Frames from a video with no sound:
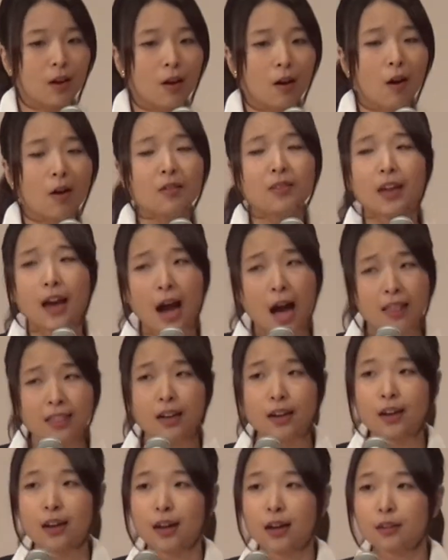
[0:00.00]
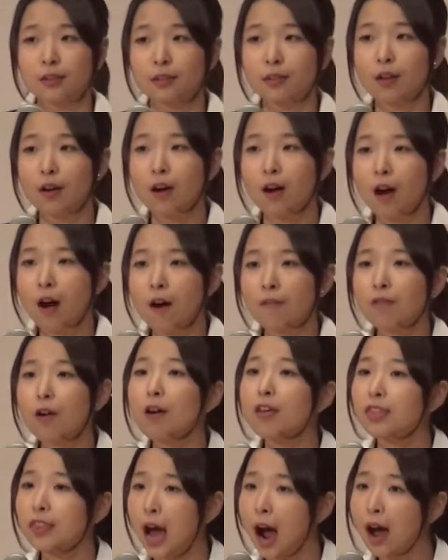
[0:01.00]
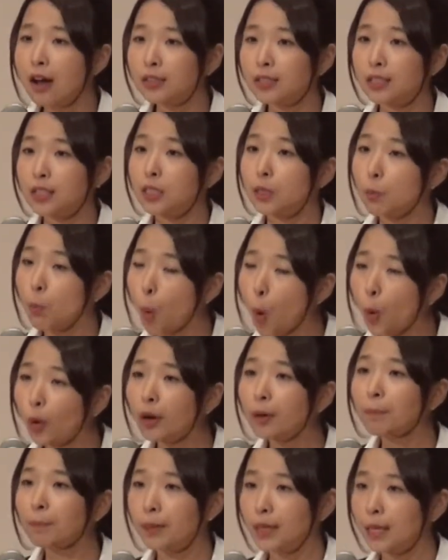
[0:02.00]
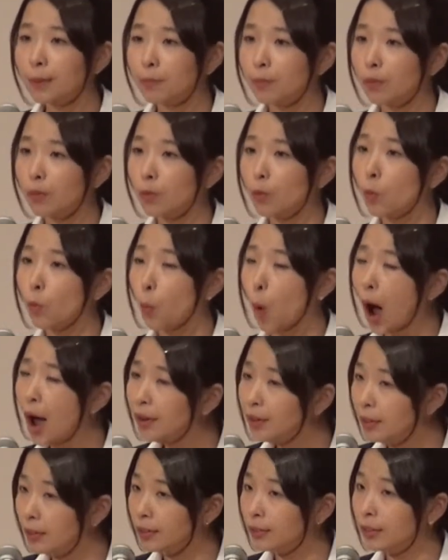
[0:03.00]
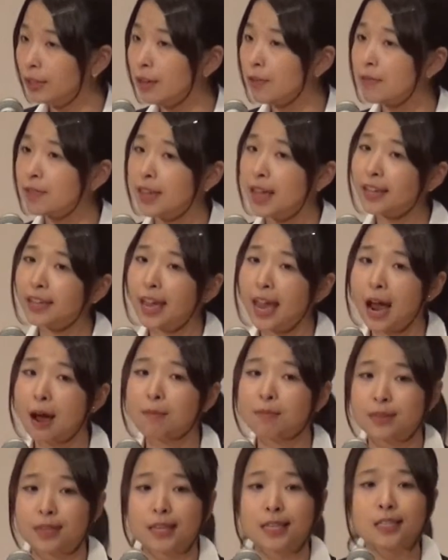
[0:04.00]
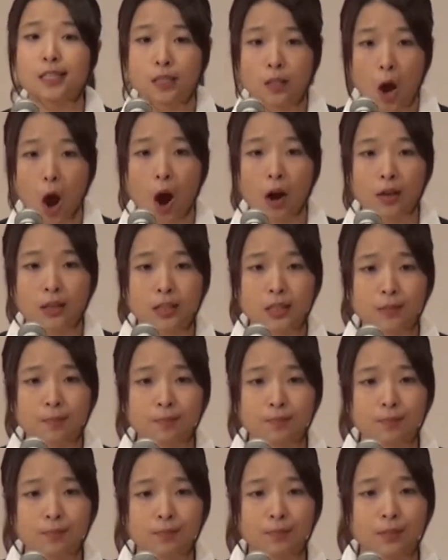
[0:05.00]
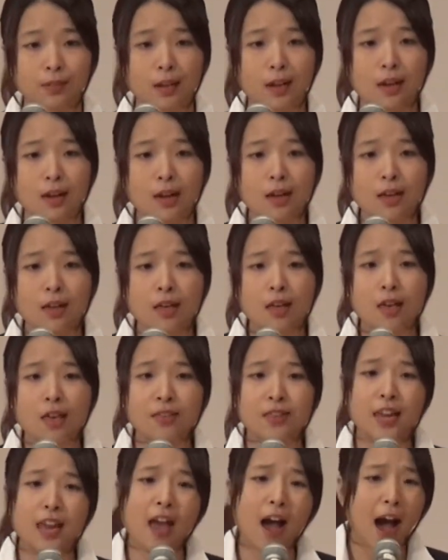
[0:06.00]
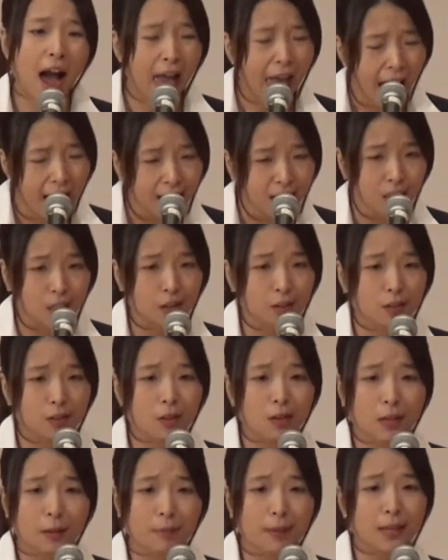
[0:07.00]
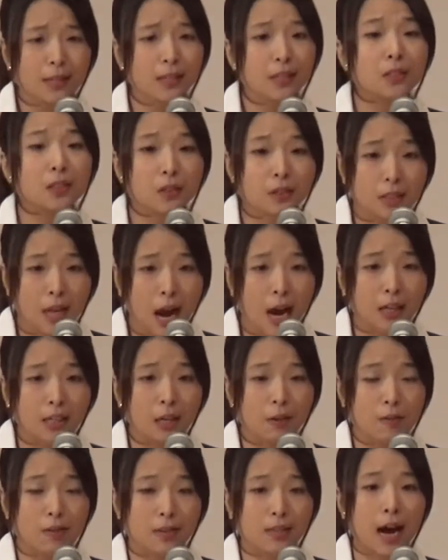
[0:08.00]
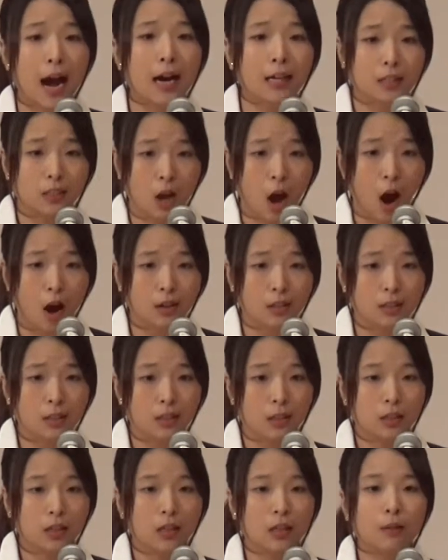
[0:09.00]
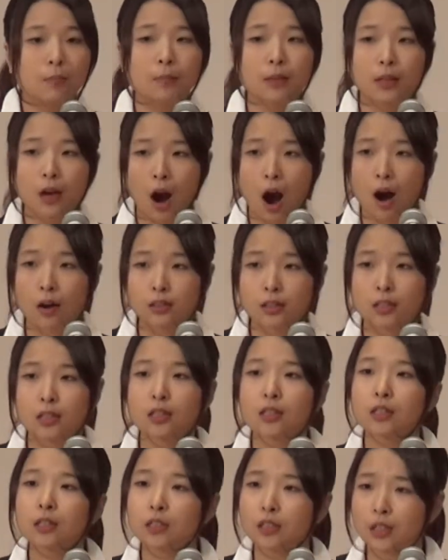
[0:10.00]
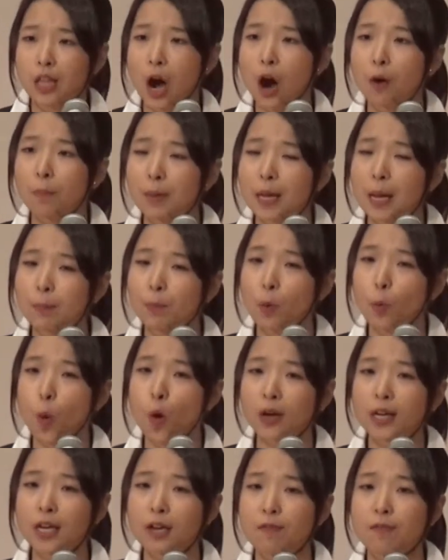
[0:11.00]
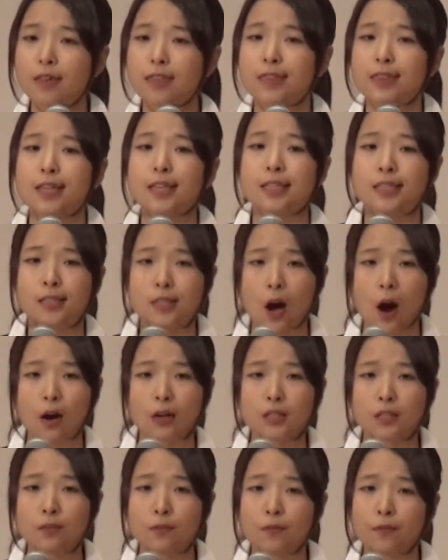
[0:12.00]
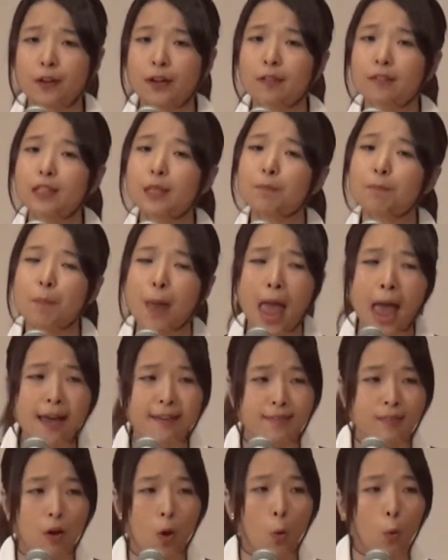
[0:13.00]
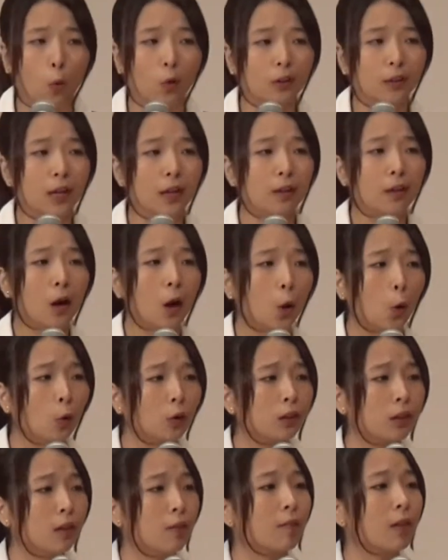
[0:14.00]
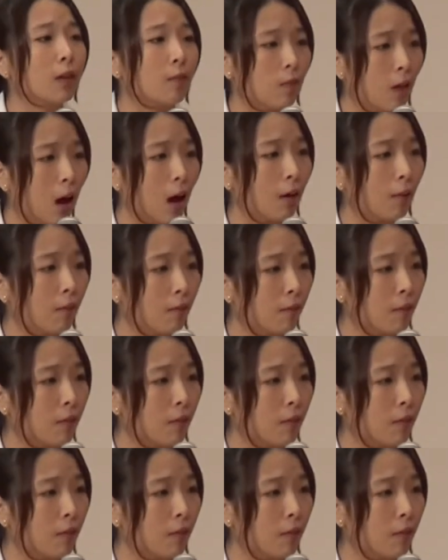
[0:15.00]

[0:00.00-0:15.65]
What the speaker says: On the other hand, 4,000 more people wonder if they can have these dogs. They are anxious to live in this society with guide dogs because people working with these dogs feel the pain of working the ordinary life.